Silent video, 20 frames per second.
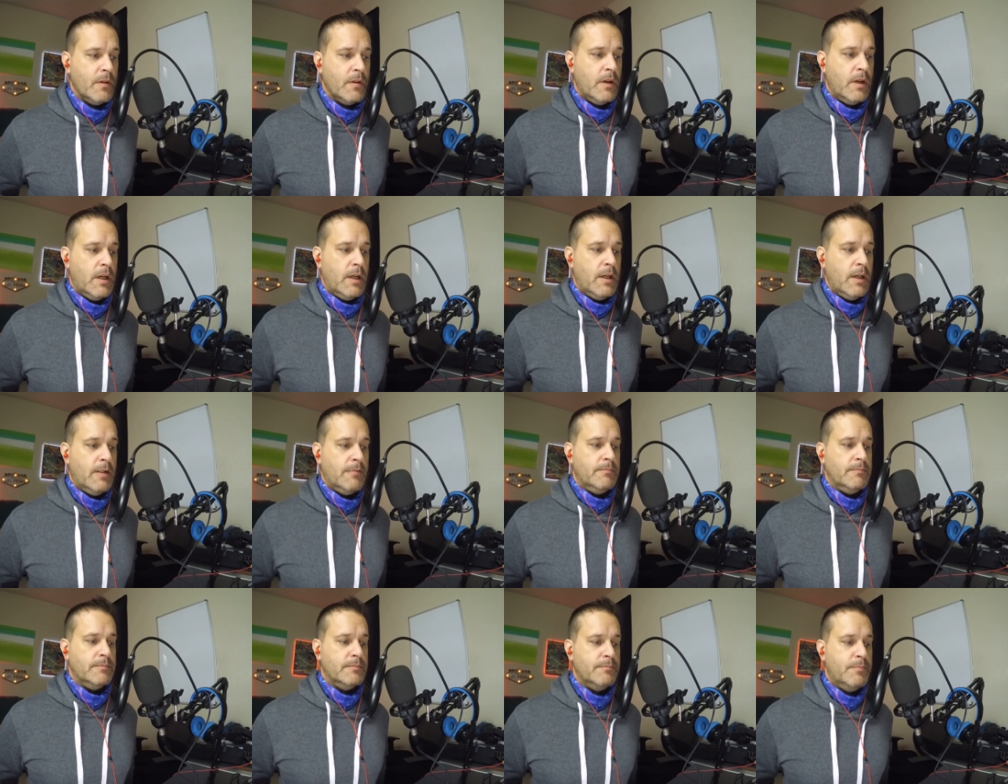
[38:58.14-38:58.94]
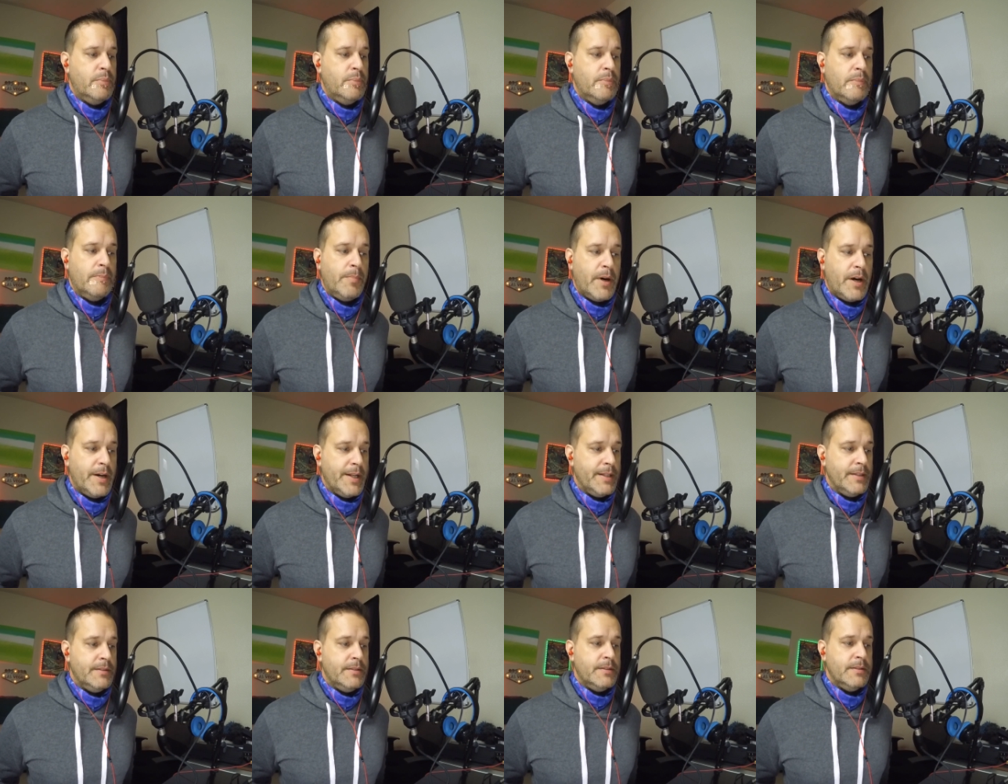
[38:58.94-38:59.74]
Pool
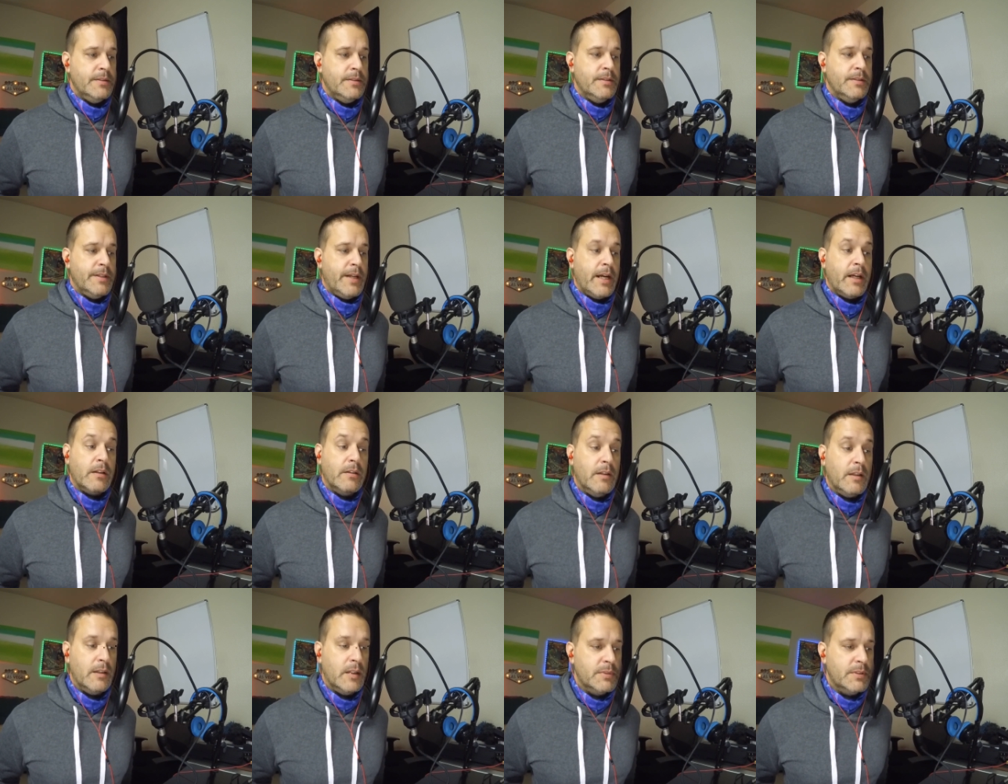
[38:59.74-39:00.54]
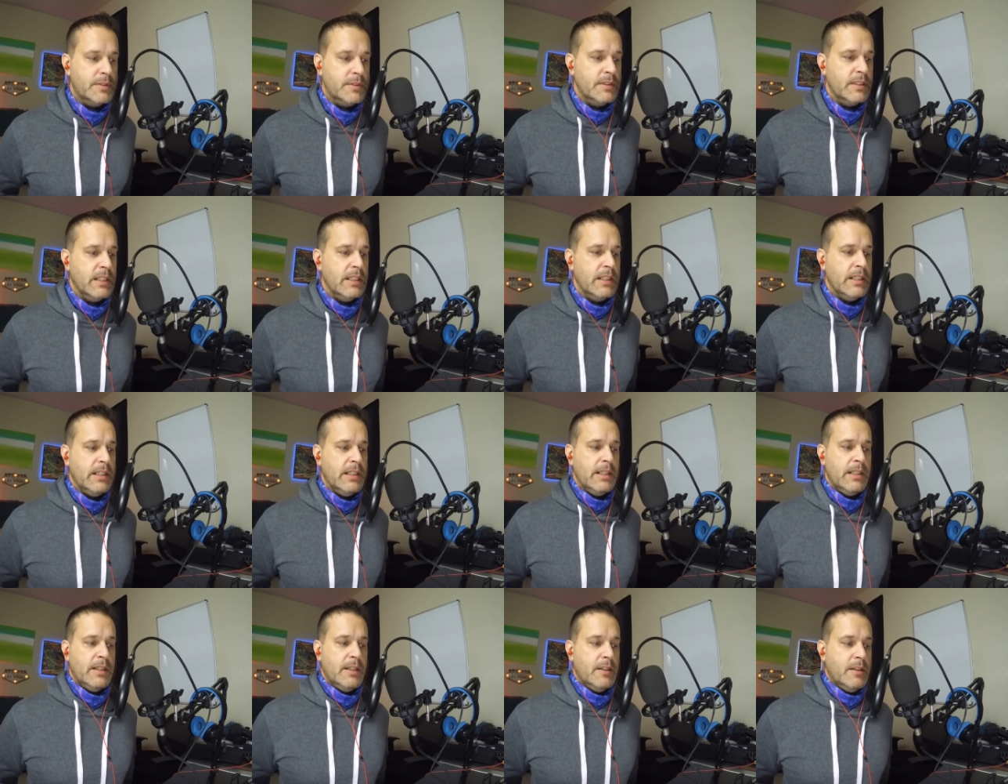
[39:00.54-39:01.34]
parties, nightclubs.
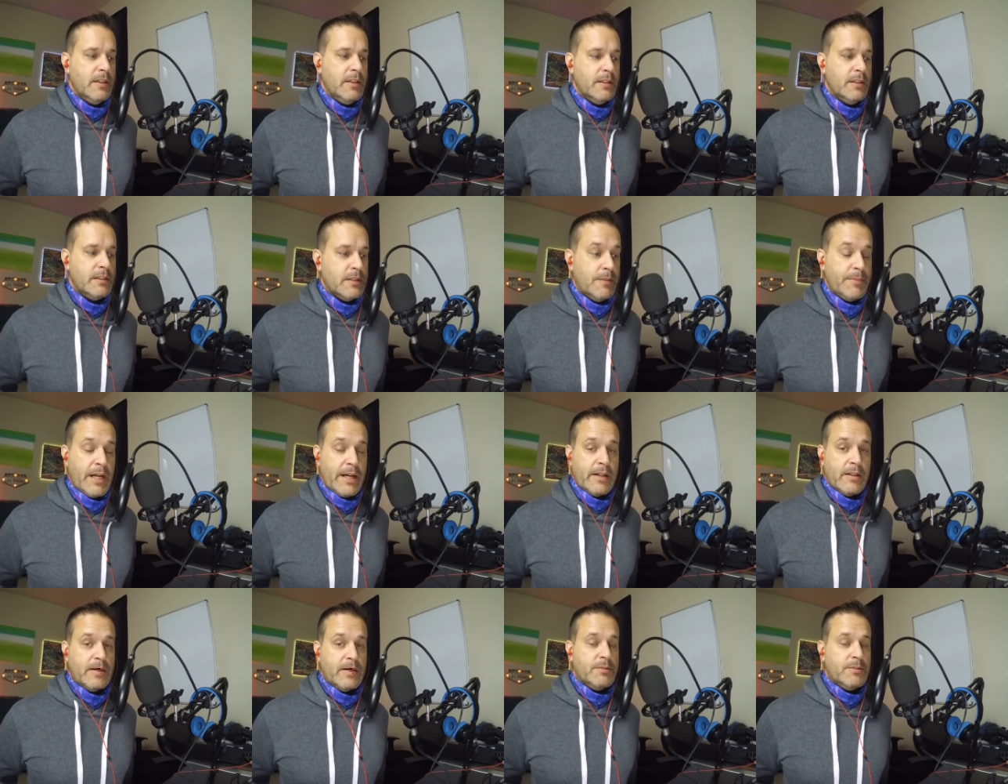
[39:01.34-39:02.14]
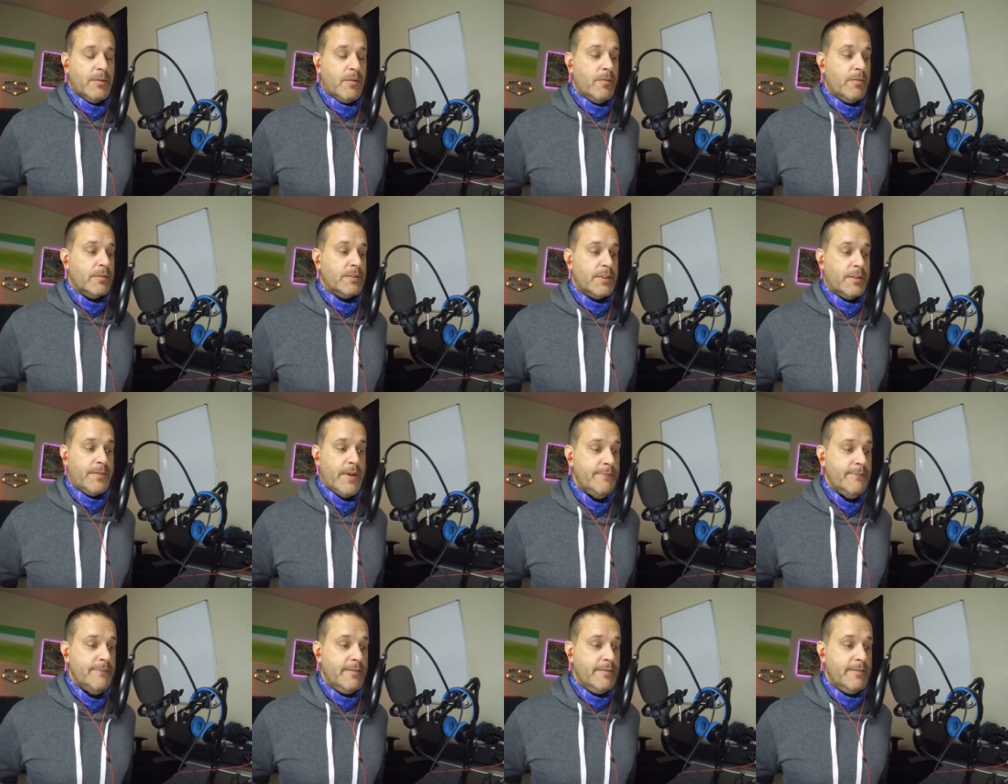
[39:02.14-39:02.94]
Some nightclubs won't
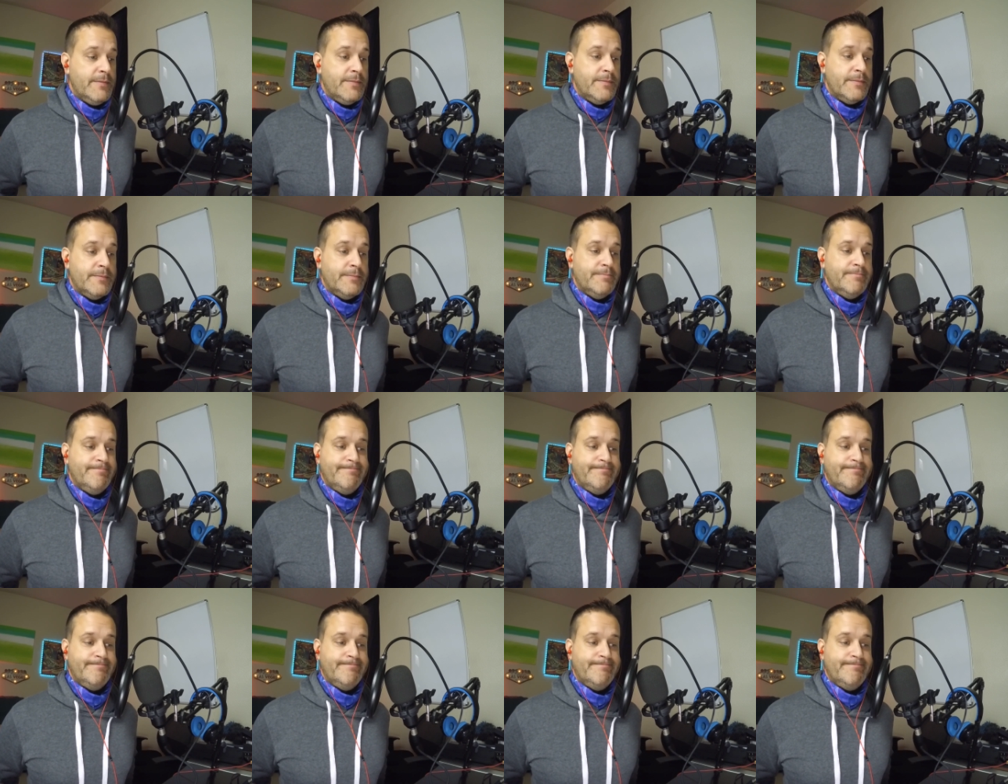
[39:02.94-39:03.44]
survive.